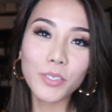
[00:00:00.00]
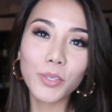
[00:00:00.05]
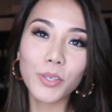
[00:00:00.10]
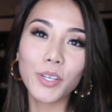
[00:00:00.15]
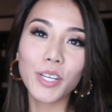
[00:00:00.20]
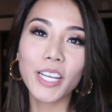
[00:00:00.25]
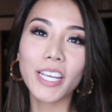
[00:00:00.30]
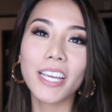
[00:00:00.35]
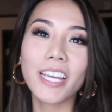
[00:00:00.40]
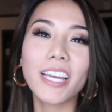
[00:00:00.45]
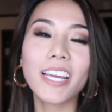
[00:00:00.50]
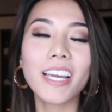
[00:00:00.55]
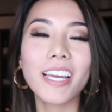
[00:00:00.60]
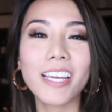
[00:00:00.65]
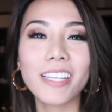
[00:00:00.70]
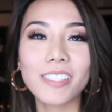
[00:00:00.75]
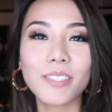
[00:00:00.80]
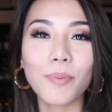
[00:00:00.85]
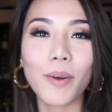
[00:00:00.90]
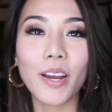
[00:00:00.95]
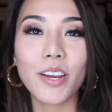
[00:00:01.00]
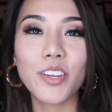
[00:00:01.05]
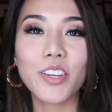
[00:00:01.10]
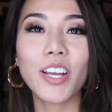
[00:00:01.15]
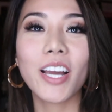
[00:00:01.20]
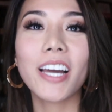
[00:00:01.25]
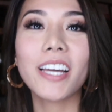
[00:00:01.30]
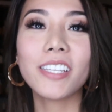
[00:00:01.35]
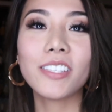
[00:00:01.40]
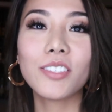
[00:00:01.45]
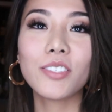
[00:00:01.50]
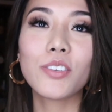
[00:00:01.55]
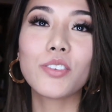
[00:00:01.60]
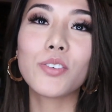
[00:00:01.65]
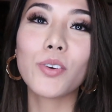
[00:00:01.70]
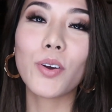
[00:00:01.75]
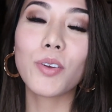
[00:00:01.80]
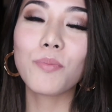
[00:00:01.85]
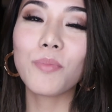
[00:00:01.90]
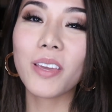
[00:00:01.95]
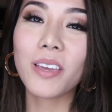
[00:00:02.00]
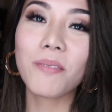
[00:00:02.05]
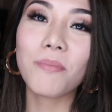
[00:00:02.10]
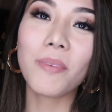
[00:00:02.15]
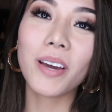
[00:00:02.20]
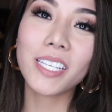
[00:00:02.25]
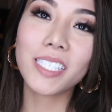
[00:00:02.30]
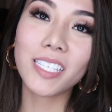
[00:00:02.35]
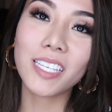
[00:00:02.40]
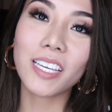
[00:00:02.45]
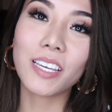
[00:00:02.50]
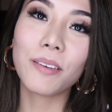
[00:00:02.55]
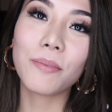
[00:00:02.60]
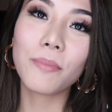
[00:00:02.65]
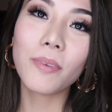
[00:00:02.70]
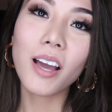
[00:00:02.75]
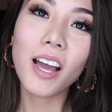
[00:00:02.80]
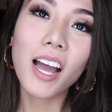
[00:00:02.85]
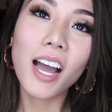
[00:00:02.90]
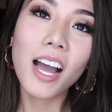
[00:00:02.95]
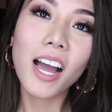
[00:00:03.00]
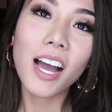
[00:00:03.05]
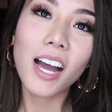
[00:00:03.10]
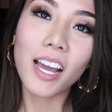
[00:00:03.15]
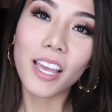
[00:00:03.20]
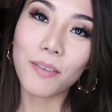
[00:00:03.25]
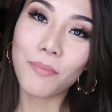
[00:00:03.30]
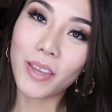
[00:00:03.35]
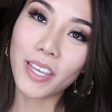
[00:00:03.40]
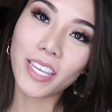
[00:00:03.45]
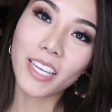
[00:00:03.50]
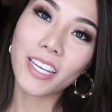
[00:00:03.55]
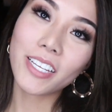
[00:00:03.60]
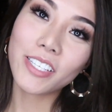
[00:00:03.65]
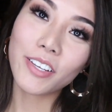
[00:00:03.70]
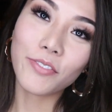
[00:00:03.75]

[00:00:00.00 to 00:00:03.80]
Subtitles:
story inspired you guys to join me and my team in making a